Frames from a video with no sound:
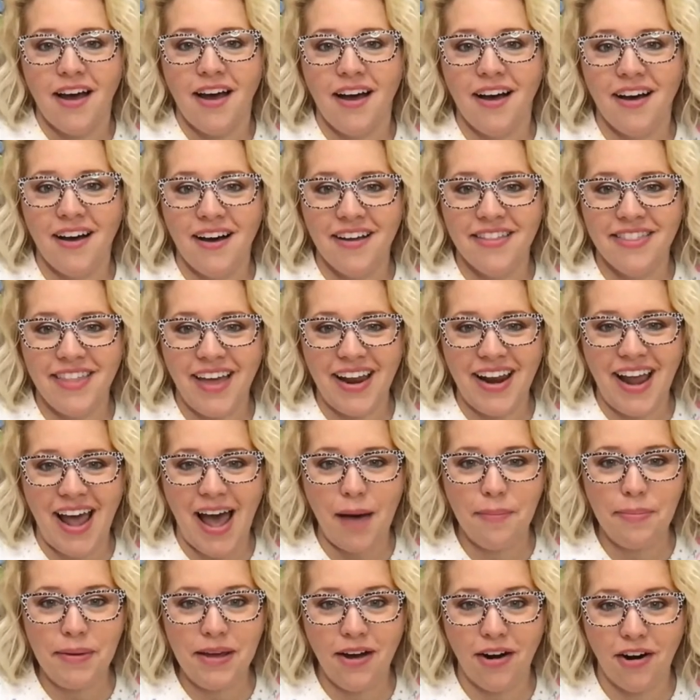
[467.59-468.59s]
Uh, that
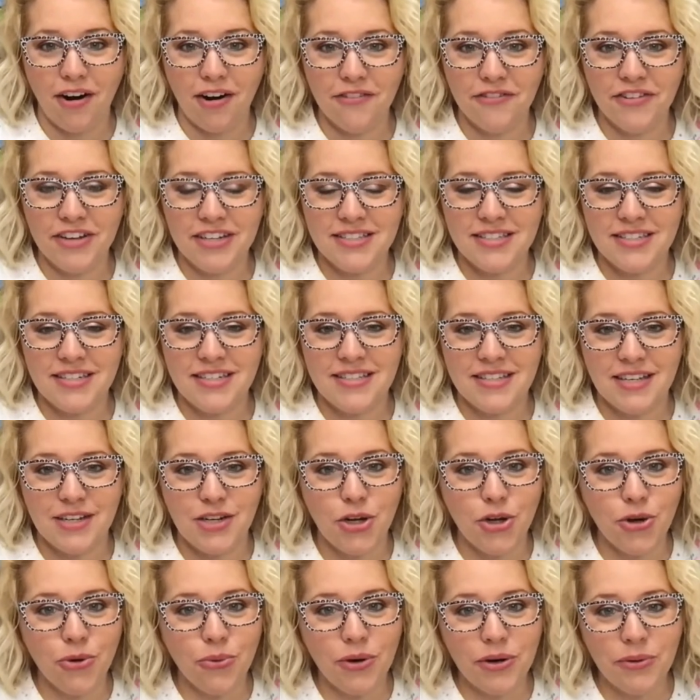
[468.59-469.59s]
Happy Harvest is a
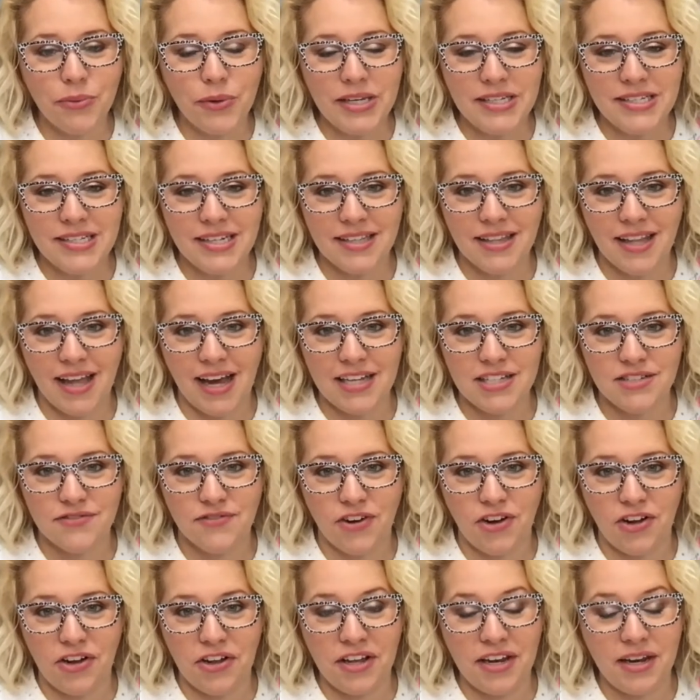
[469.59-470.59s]
new one we did last
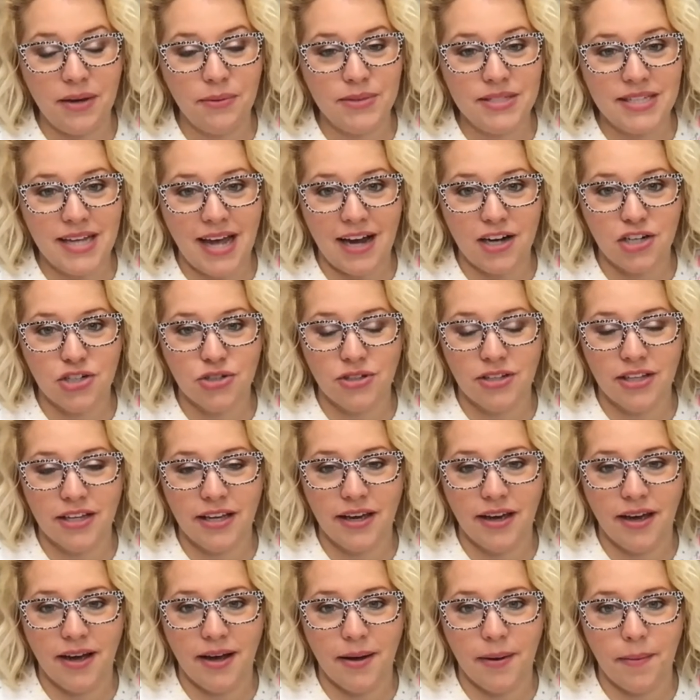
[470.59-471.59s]
fall, and it was
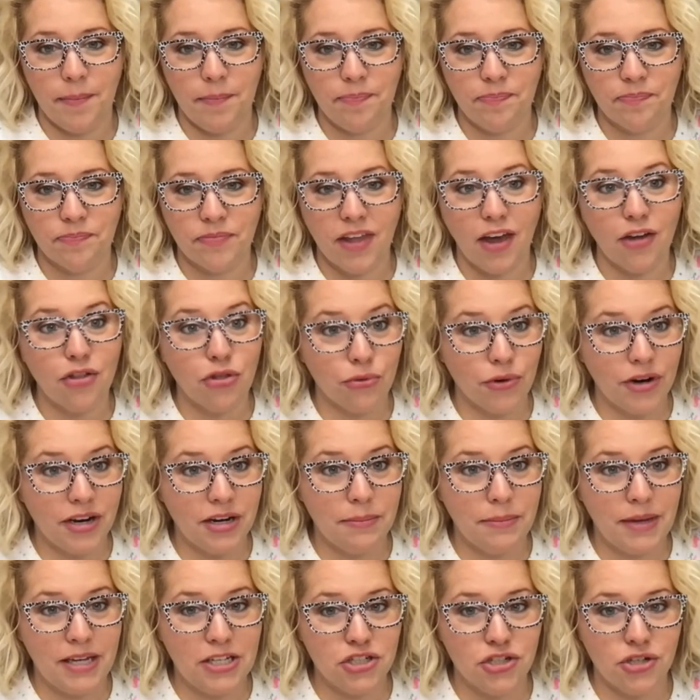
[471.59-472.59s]
actually um, three
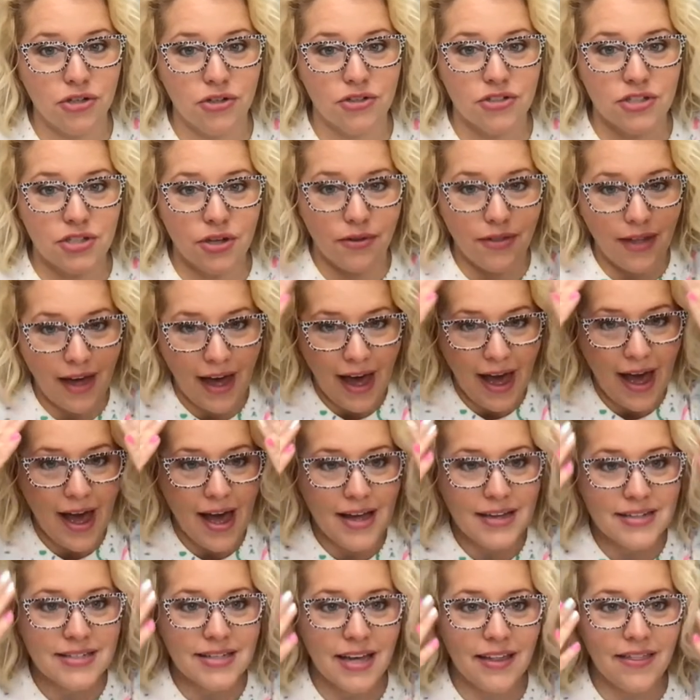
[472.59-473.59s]
dimensional. So the
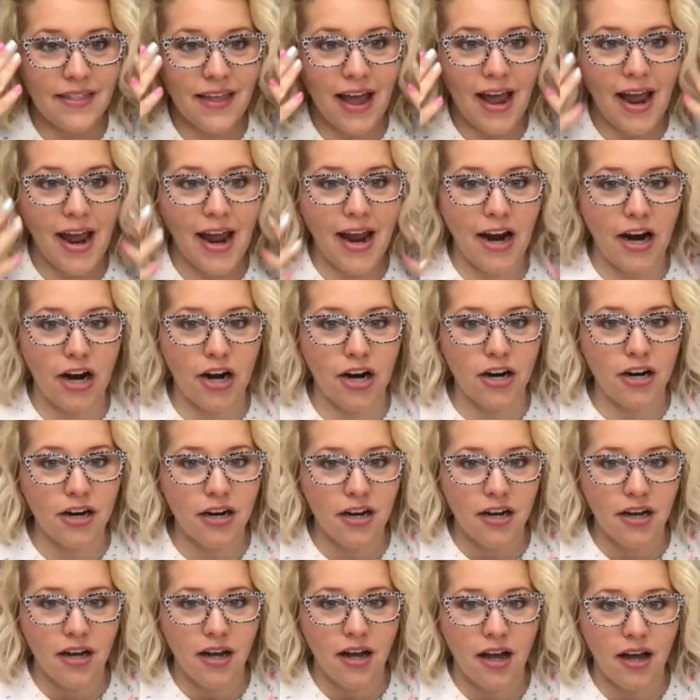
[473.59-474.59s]
hat and the hair
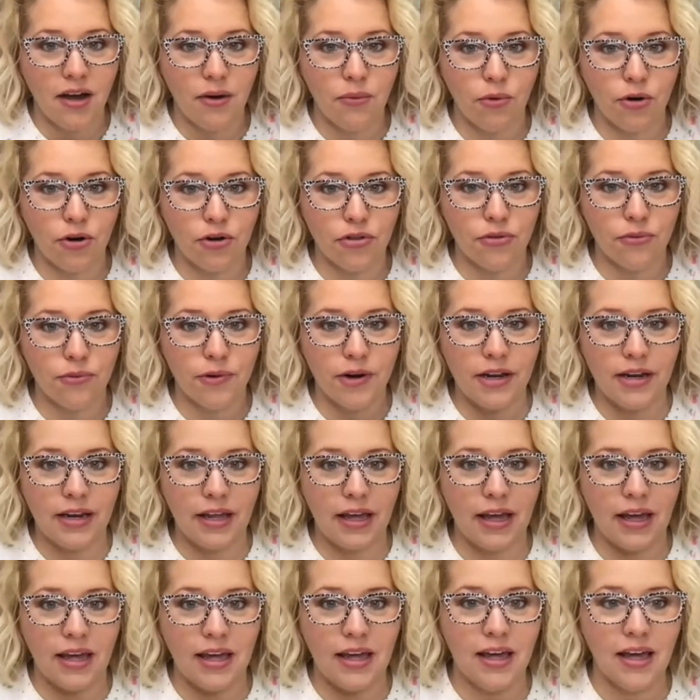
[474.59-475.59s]
were
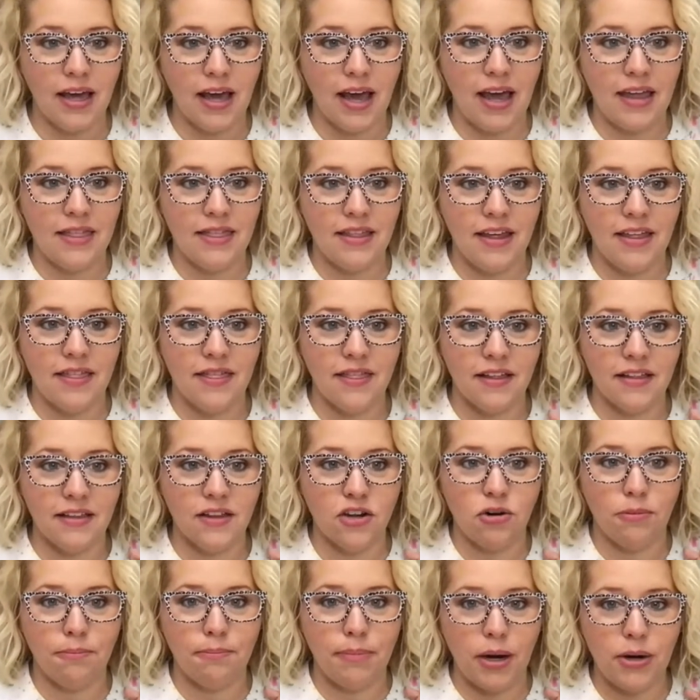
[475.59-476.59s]
3D, and then the
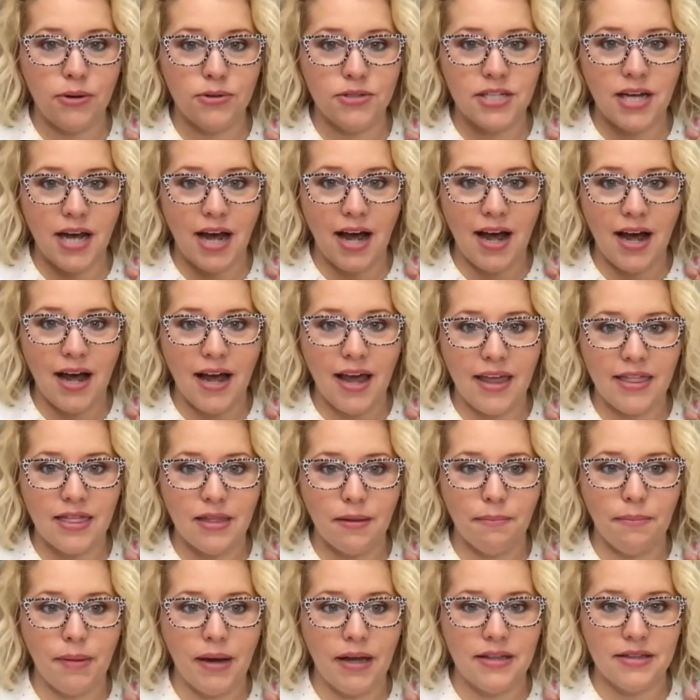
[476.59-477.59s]
little bow tie and
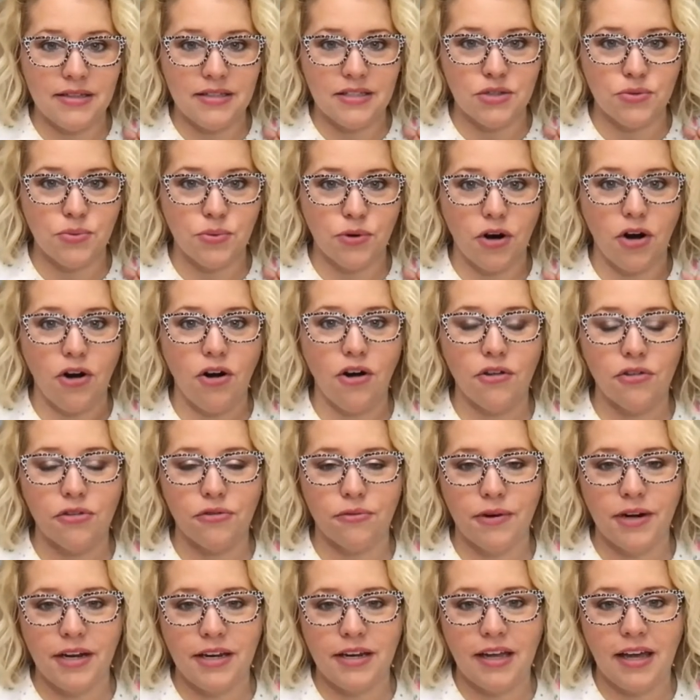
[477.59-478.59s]
the buttons were all
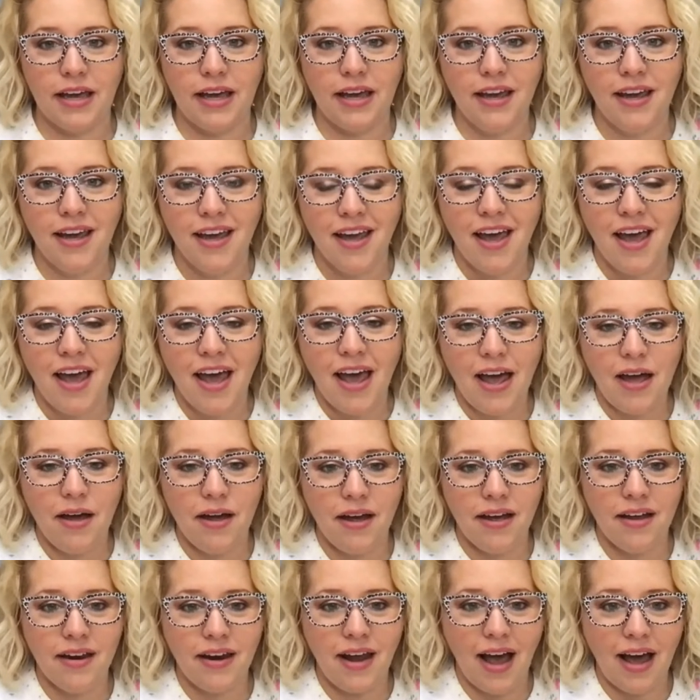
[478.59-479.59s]
3D.
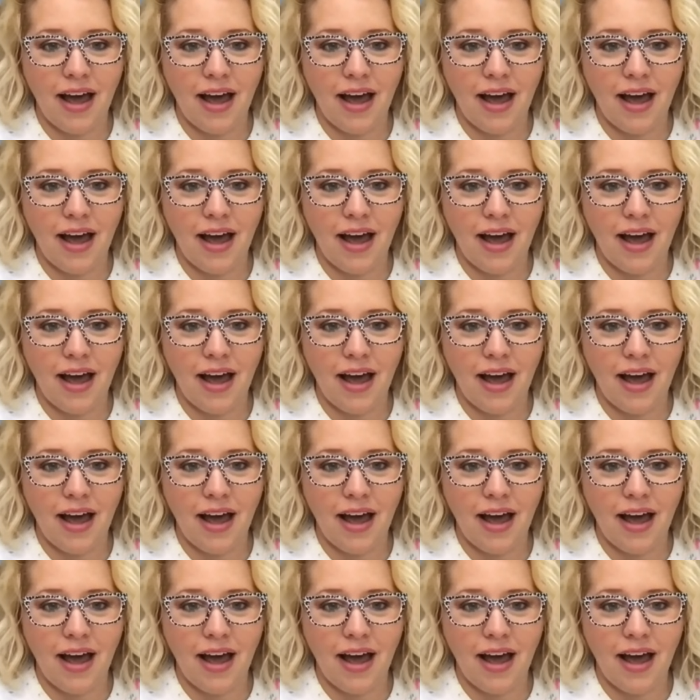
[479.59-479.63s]
And